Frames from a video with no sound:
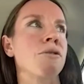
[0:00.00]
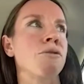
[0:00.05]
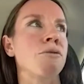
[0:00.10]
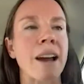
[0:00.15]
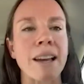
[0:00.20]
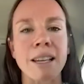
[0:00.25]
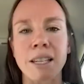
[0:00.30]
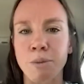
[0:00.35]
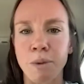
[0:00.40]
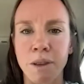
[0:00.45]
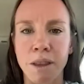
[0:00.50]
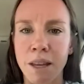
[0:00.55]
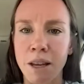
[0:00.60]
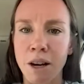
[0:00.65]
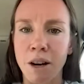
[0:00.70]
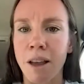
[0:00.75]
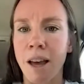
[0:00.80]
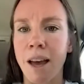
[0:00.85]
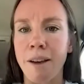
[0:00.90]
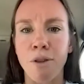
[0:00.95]
rest
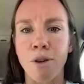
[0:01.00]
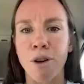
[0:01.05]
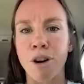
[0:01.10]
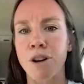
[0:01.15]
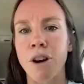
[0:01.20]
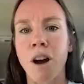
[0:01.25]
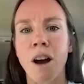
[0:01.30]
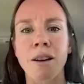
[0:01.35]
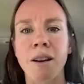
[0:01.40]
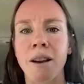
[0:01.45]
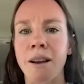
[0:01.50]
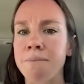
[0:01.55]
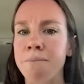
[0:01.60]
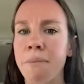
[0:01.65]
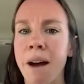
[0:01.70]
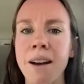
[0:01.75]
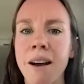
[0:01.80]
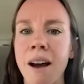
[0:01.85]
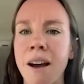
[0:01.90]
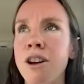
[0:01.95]
within your life, or
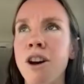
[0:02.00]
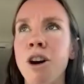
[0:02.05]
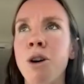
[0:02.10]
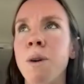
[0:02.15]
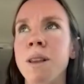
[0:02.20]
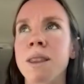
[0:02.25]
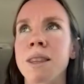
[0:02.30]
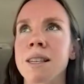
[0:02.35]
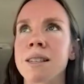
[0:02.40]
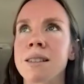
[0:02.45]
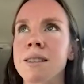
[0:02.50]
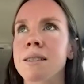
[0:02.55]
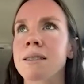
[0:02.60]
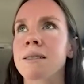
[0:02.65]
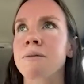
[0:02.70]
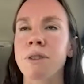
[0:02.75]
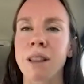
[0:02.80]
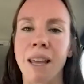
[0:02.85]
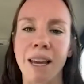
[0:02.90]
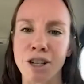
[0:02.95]
might not know what
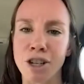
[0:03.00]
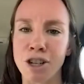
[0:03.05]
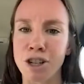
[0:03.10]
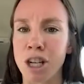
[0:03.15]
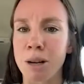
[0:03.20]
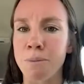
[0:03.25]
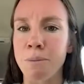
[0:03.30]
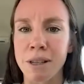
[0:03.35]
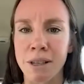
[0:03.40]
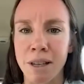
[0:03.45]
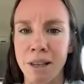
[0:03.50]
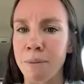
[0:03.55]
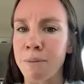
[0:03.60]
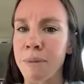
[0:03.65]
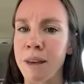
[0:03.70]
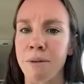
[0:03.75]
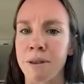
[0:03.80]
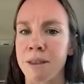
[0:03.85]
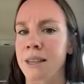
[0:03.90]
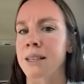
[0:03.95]
this relationship is going to
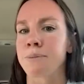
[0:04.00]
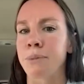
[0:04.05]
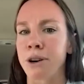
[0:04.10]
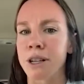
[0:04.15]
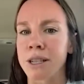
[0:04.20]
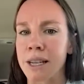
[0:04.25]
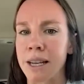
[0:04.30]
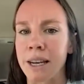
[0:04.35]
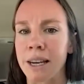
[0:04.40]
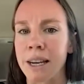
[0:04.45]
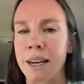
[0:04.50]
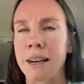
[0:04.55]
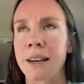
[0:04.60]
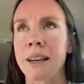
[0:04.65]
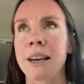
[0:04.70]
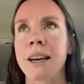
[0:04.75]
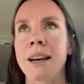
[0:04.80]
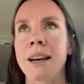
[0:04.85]
be with this person. And